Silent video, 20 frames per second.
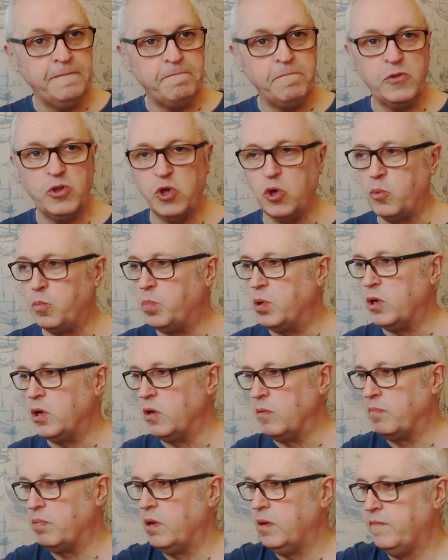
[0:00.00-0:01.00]

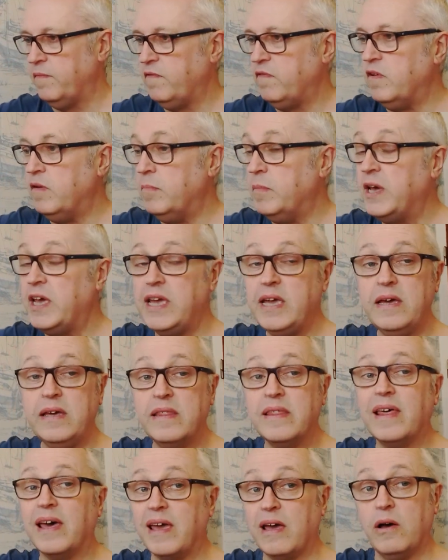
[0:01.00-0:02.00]
Superb. For me,
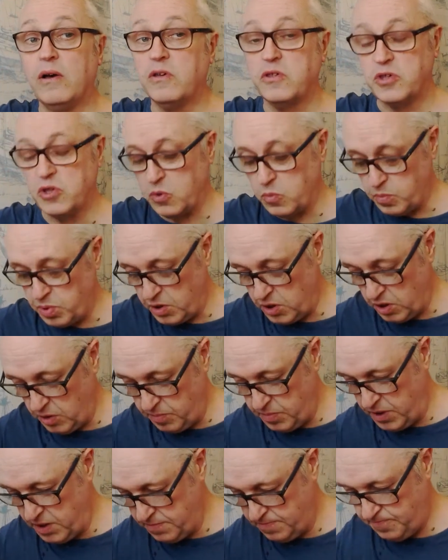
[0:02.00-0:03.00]
they are
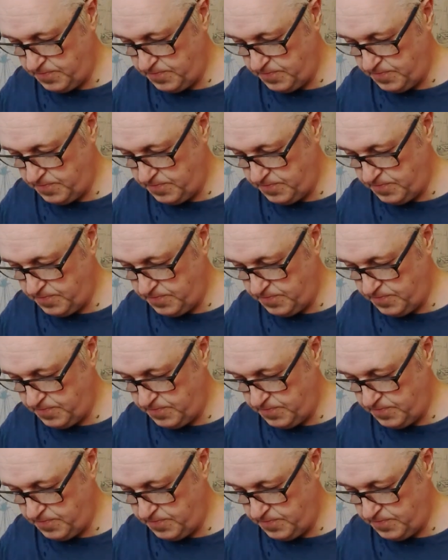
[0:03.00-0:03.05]
superb.